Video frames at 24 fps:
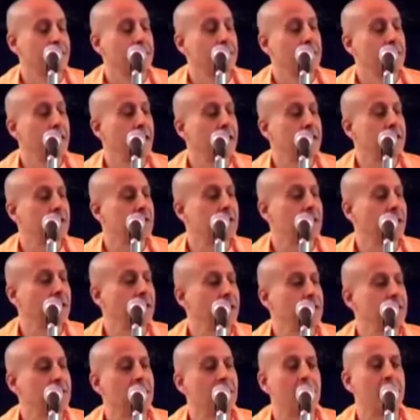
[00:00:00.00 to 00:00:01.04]
The next
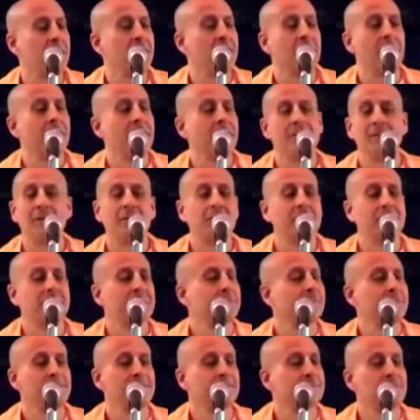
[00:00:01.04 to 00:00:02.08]
day, Shyamananda
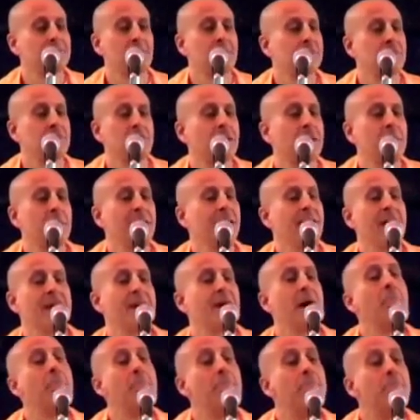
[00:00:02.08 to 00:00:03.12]
Goswami had
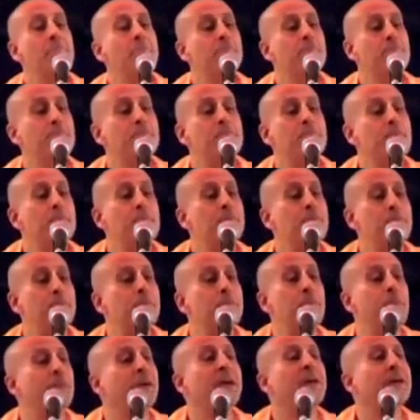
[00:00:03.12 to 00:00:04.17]
a
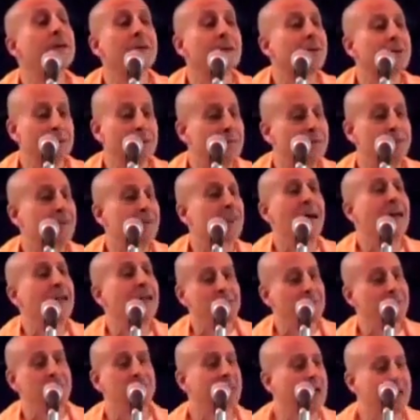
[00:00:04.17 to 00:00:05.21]
bigger
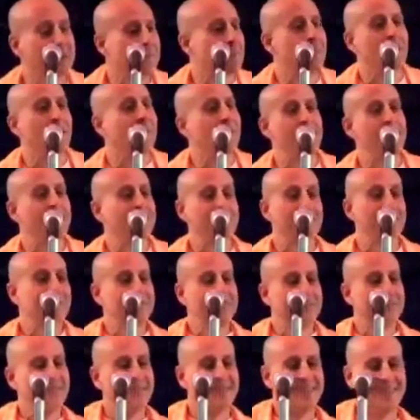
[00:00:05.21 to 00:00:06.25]
Sankirtan party
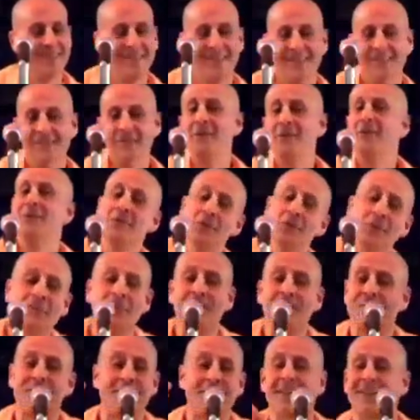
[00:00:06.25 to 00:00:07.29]
with new
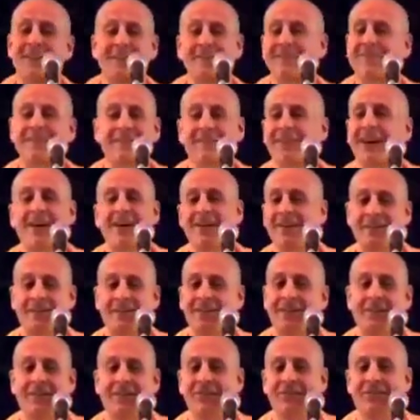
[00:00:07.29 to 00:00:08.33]
mridangas and
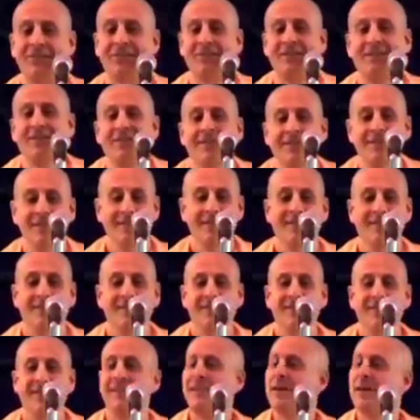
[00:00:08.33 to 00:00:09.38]
kartals.
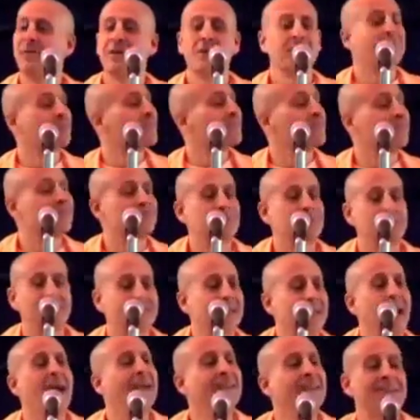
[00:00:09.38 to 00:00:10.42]
And they were
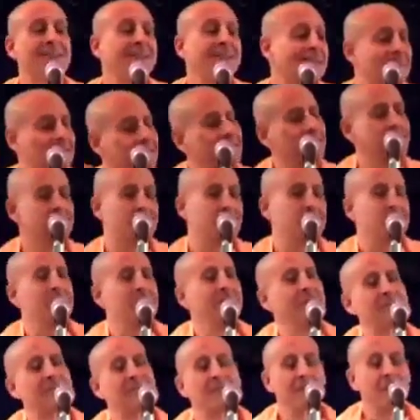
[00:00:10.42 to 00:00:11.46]
dancing through the
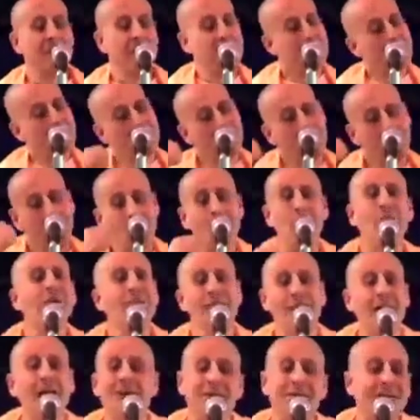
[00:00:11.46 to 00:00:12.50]
streets, more
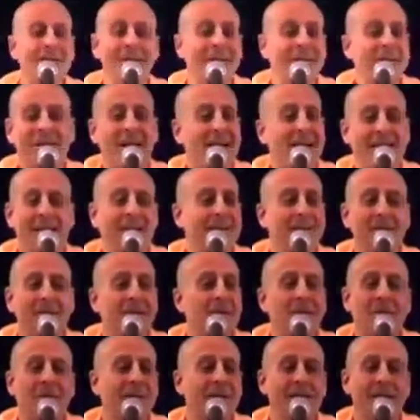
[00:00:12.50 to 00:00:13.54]
loudly chanting
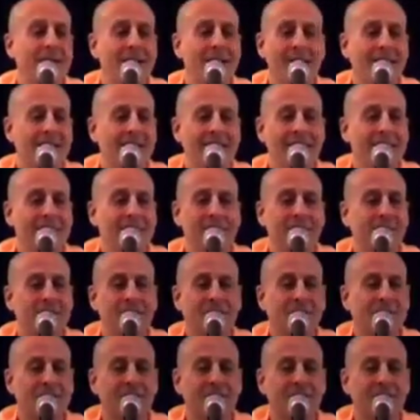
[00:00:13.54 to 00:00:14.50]
the holy names.